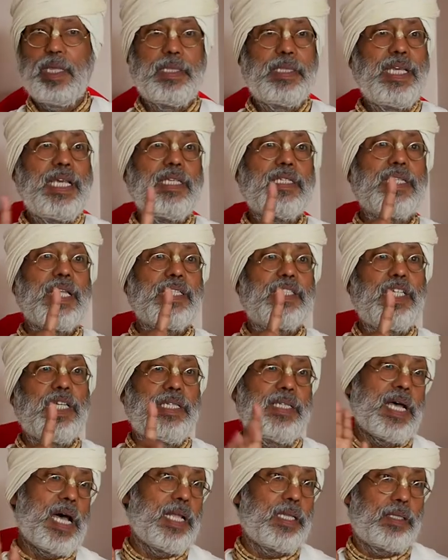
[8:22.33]
This is the
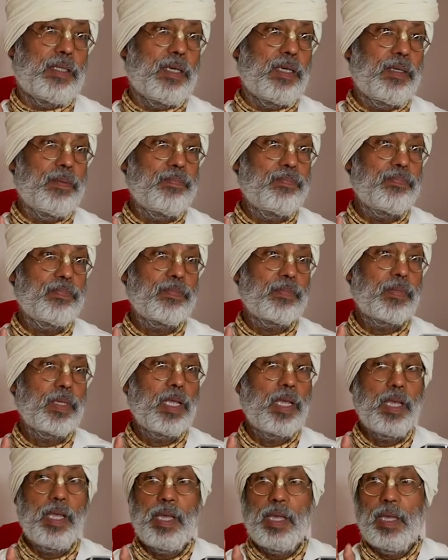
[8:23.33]
Siddhanta.
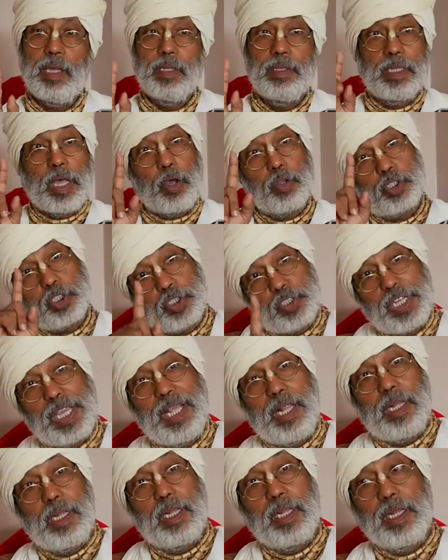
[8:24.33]
Now
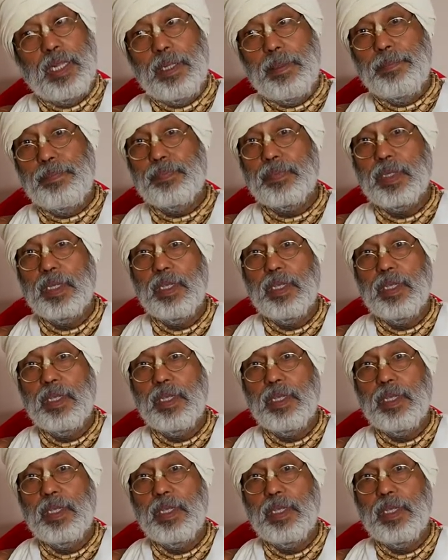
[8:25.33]
still